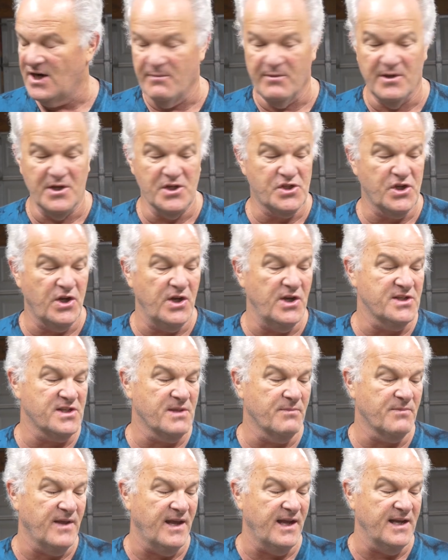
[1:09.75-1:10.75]
I'm gonna show you
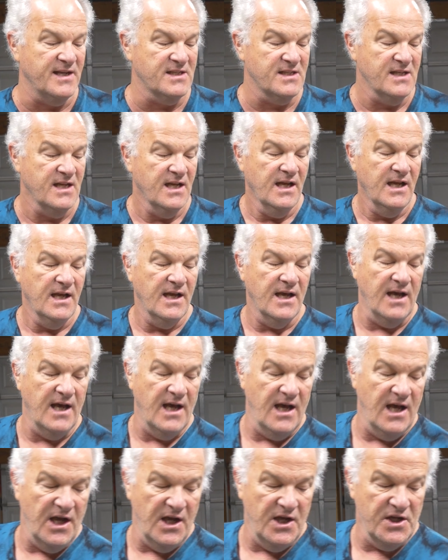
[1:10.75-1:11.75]
some things,
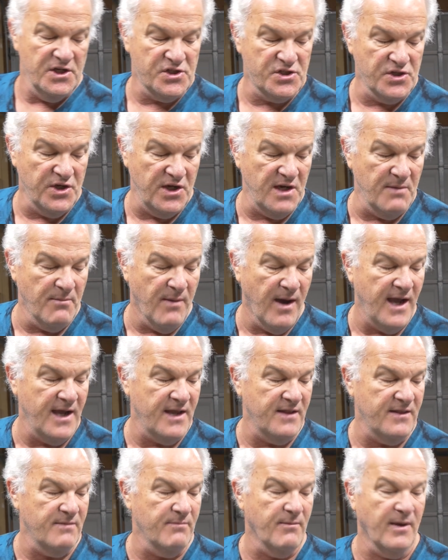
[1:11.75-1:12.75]
uh, show you
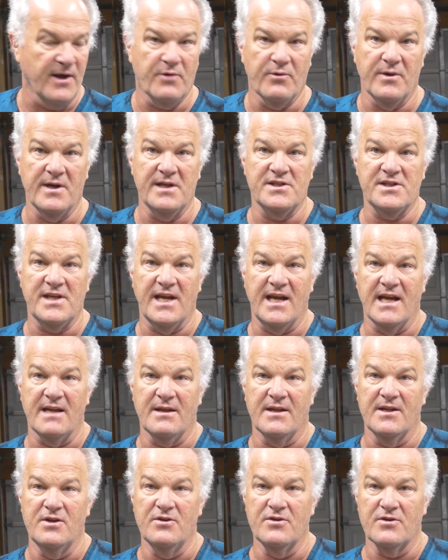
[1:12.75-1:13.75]
my, my green
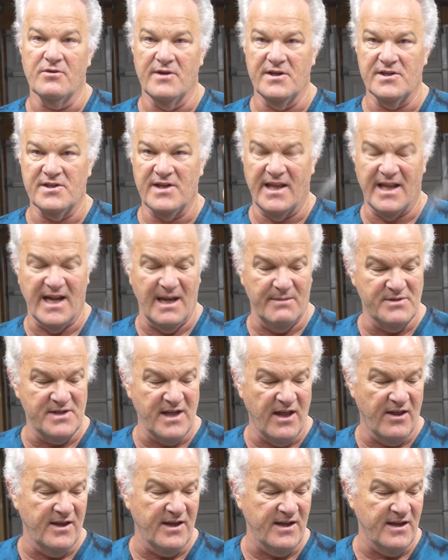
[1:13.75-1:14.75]
sand, the new green sand that I'm
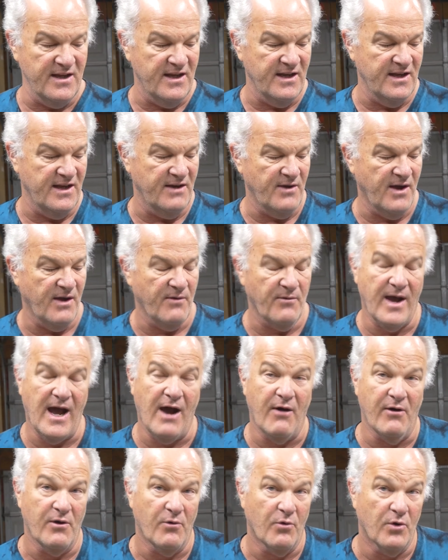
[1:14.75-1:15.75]
selling, uh,
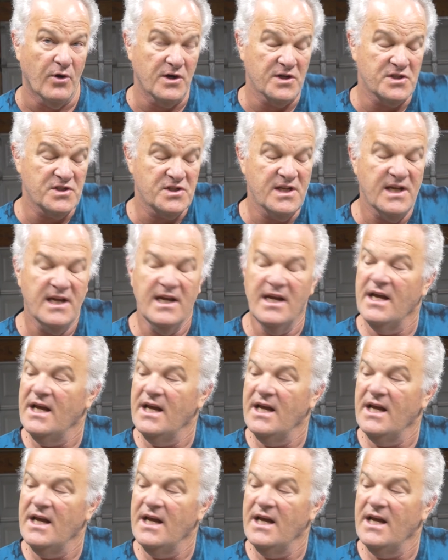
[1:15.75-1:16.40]
how it works.